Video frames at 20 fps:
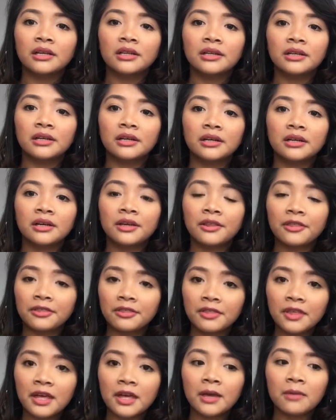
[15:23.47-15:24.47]
the
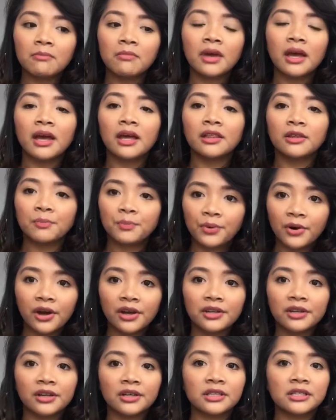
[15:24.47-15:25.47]
theme and the
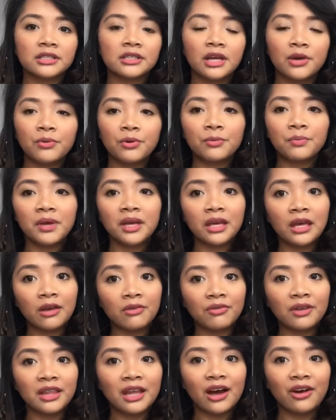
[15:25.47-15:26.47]
products they will be
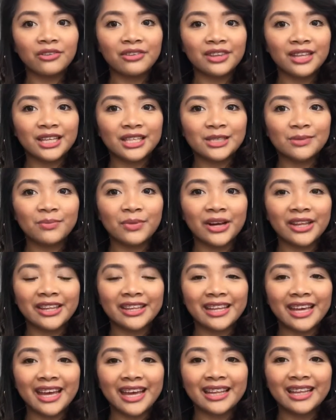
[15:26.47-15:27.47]
giving out this
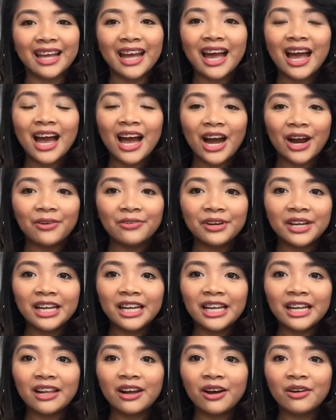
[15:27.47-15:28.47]
month, and I
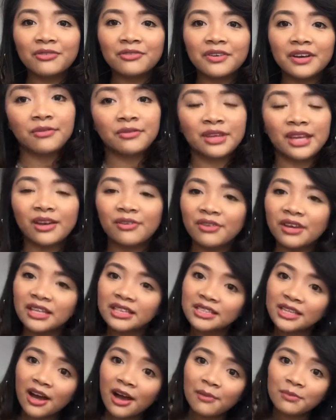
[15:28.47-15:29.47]
really love it.
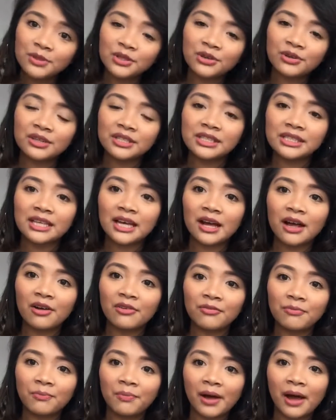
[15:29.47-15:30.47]
Giving time to
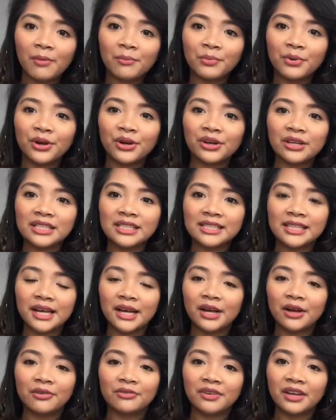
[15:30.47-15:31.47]
yourself, pamper
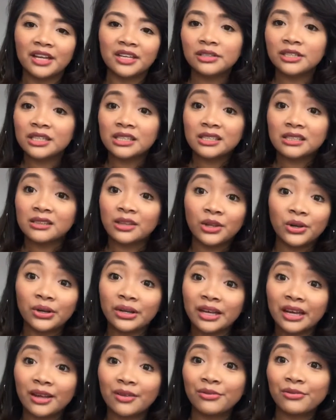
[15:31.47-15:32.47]
yourself, and just
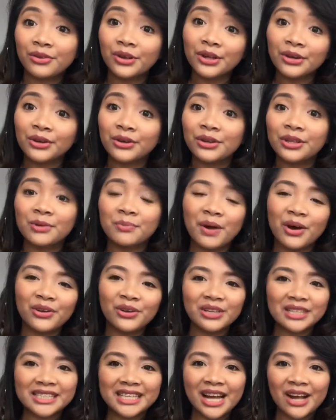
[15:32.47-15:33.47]
look and feel good
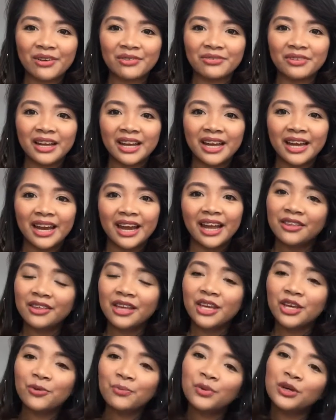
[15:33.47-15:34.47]
about yourself. And
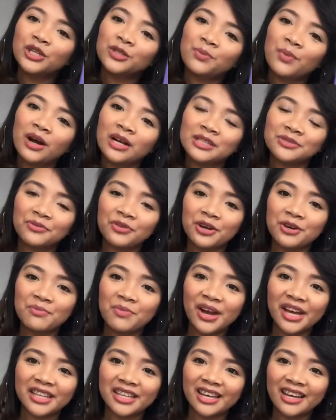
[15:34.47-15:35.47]
thank you Birchbox for
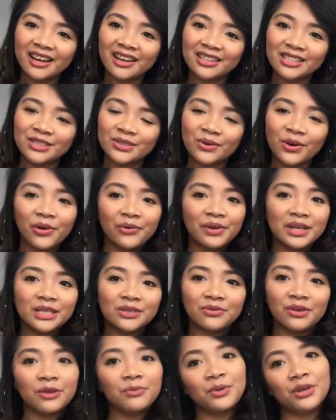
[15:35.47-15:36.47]
reminding us to
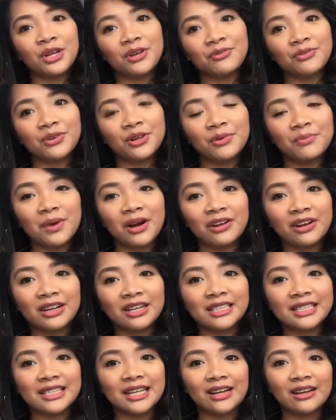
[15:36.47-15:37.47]
always feel beautiful about
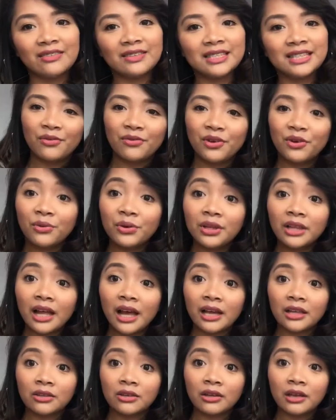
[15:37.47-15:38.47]
ourselves. If you would
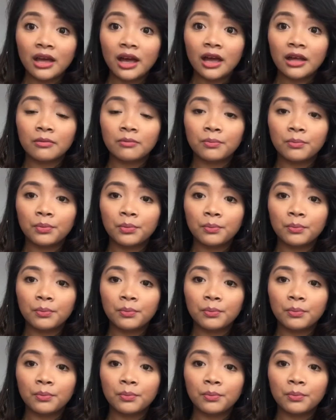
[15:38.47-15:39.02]
like to get